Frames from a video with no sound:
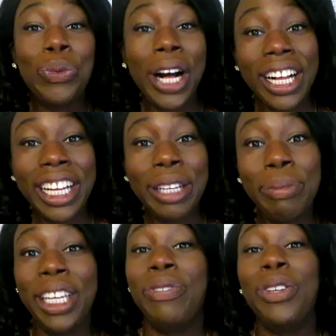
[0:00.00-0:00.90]

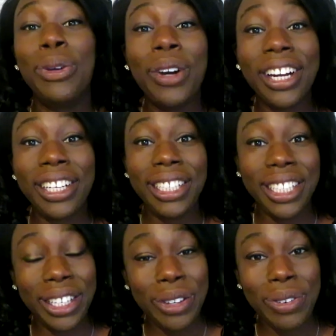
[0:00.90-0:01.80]
Welcome if you are
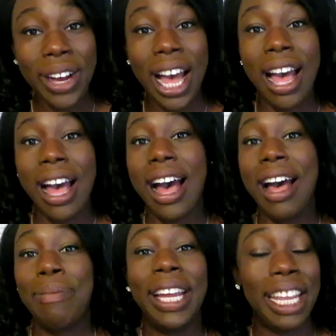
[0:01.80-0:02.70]
new.
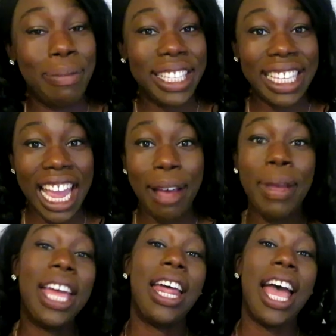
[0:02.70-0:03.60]
My name is
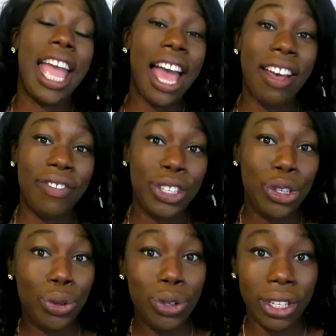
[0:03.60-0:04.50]
Sam and I have
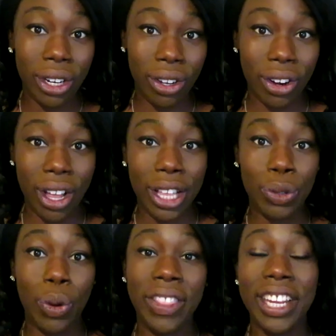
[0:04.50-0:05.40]
two little
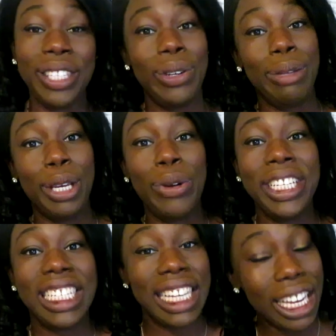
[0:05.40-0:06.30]
girls, one that is going to be
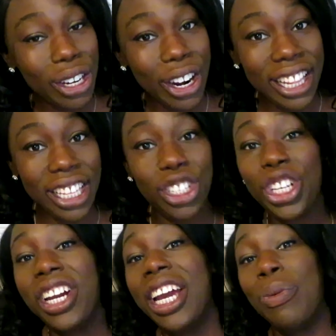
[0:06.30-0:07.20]
going to kindergarten
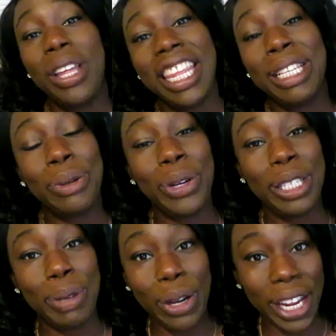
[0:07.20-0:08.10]
this year and one that is
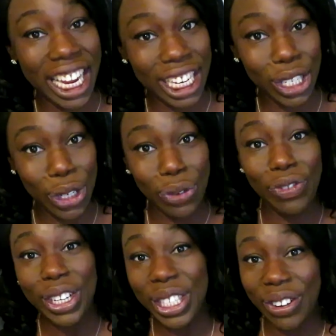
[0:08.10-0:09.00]
going to be going into
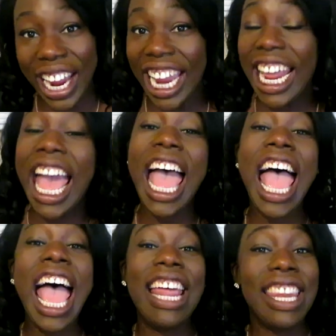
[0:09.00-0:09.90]
first grade.
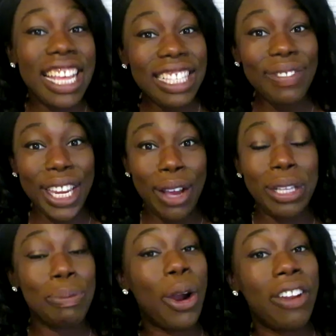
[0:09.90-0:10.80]
And this
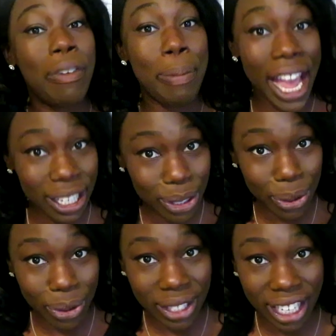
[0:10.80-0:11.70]
video is part of a back to
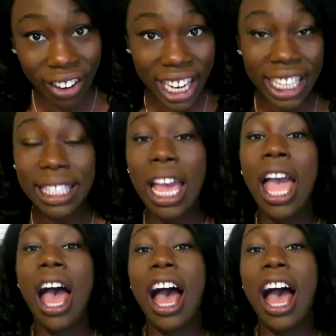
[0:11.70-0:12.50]
school series.